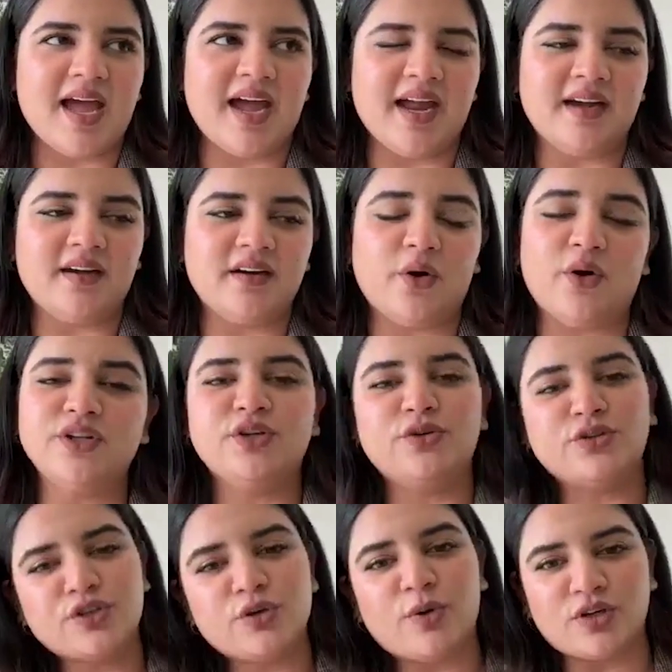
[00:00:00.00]
And on
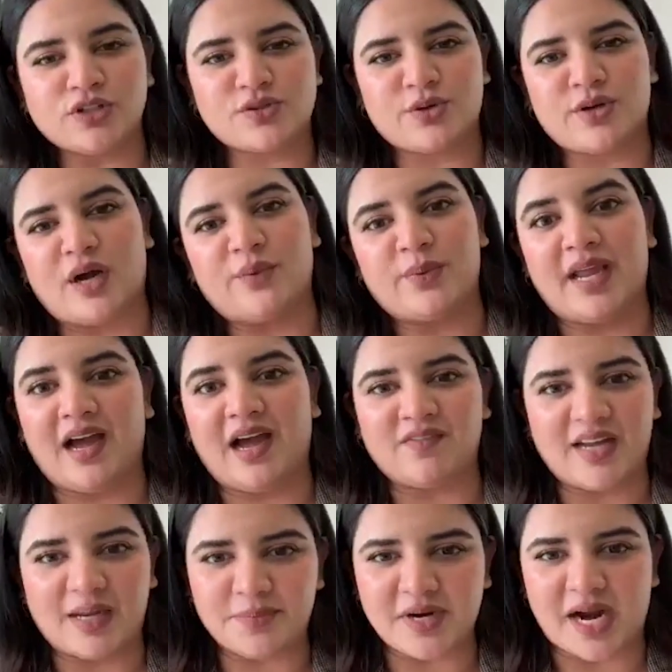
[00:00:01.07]
YouTube also, now we
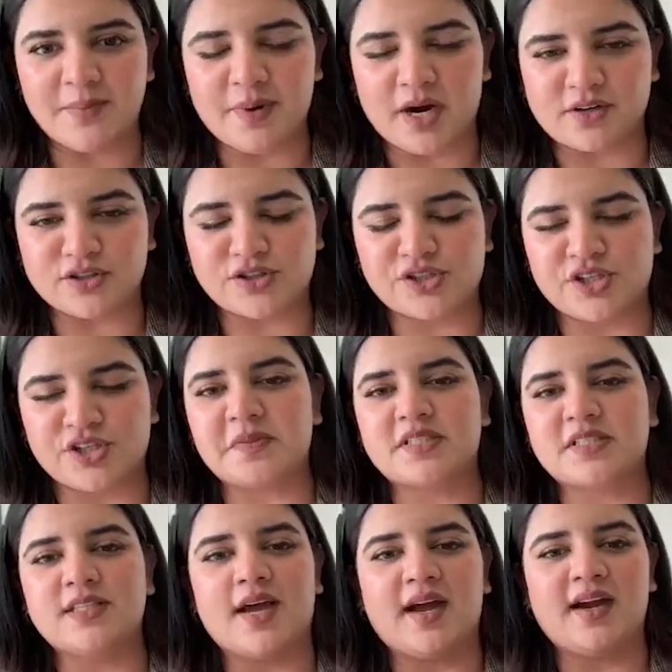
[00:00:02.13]
have like brand
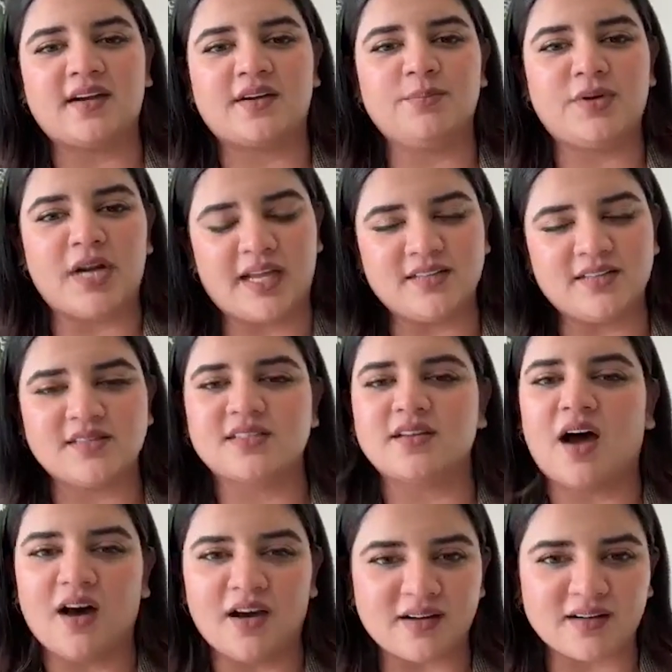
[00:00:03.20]
partnerships that brands
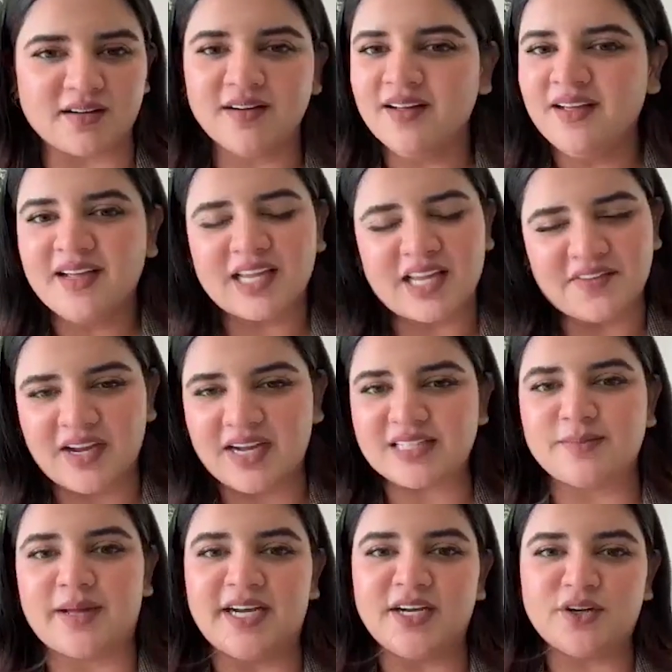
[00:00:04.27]
are giving
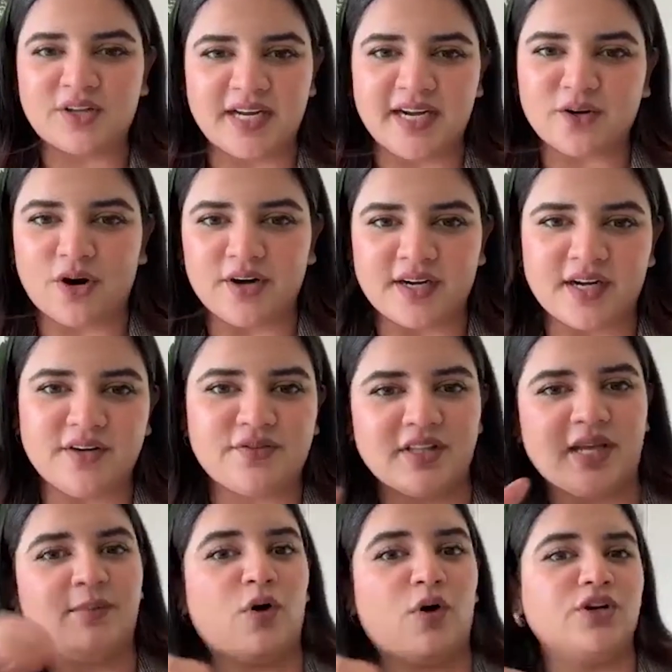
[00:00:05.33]
us money to create content for
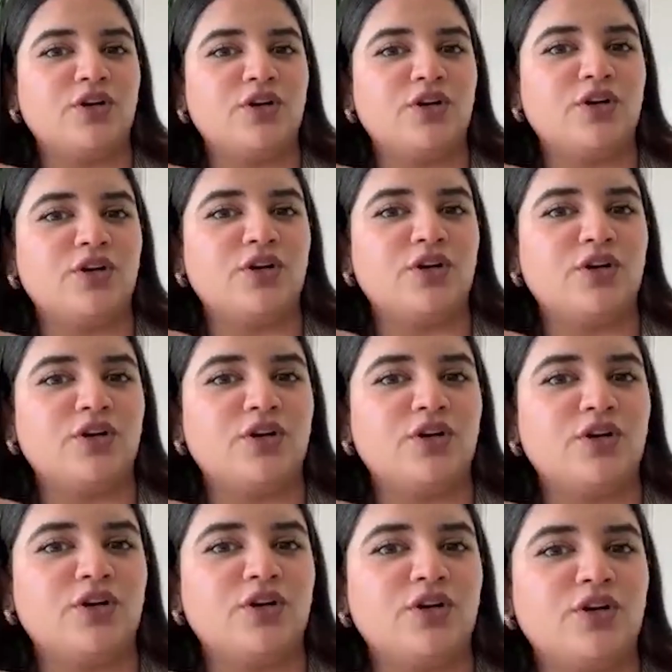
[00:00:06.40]
them on YouTube.
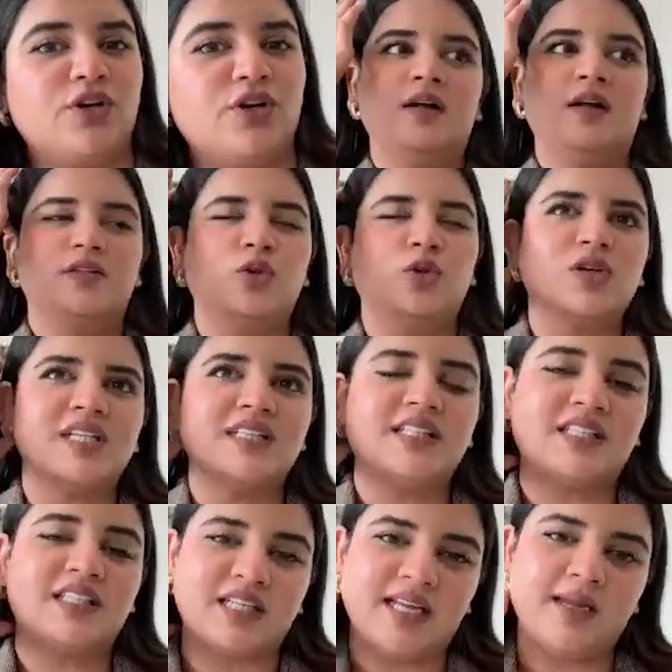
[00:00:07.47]
So those are the
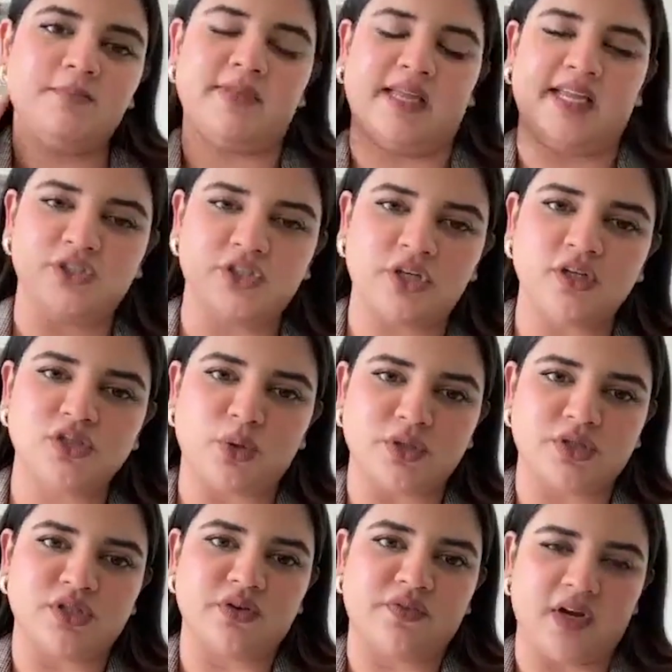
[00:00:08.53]
three major
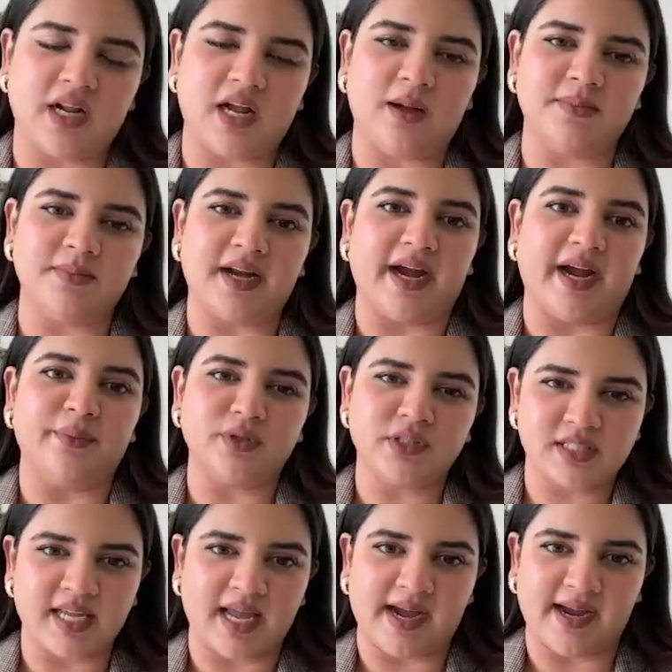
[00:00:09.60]
sources of income that I would
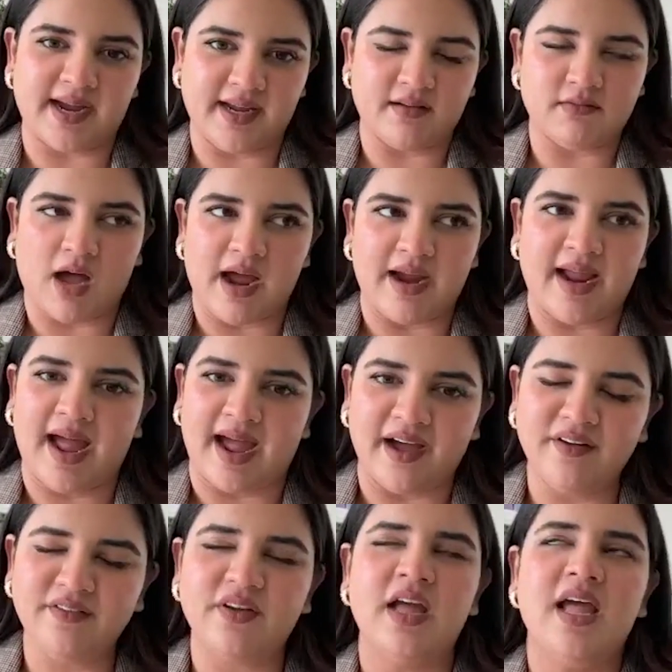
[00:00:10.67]
say I have.